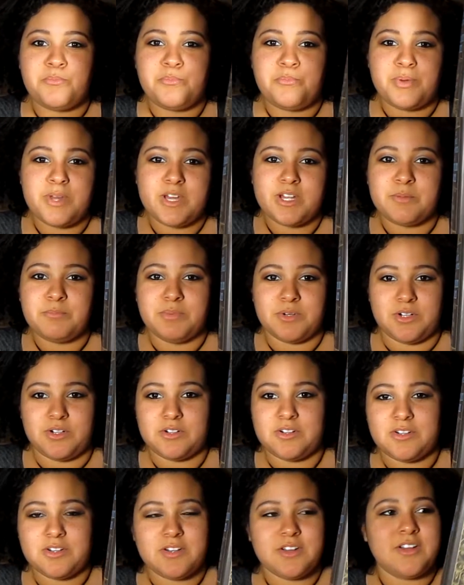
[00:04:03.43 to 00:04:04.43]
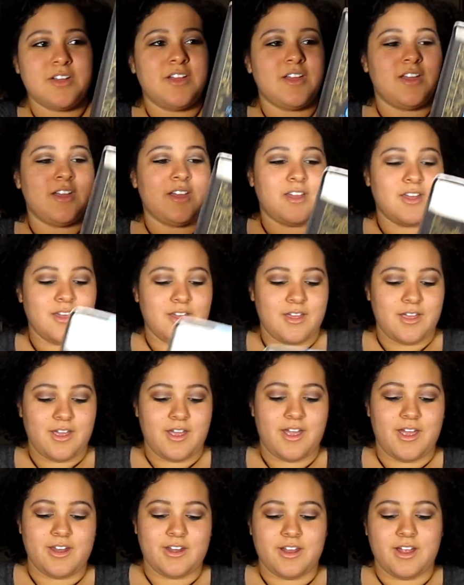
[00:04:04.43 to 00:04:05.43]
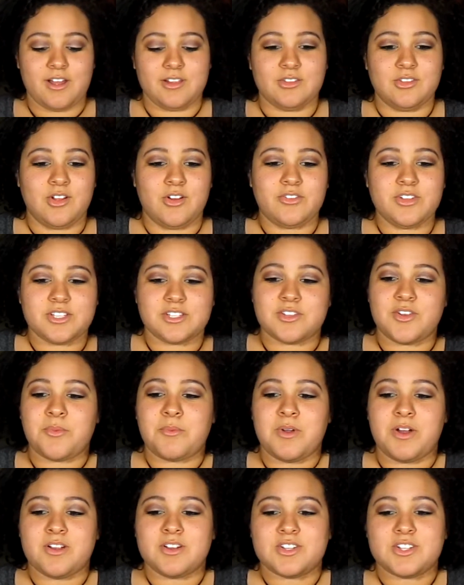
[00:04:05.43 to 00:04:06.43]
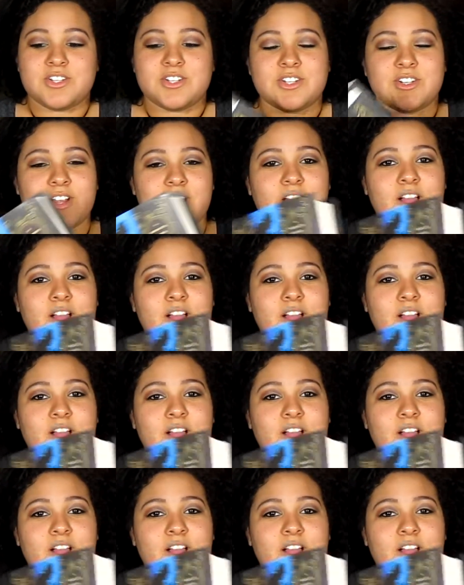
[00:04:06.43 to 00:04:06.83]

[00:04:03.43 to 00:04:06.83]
big book, and I love it so much.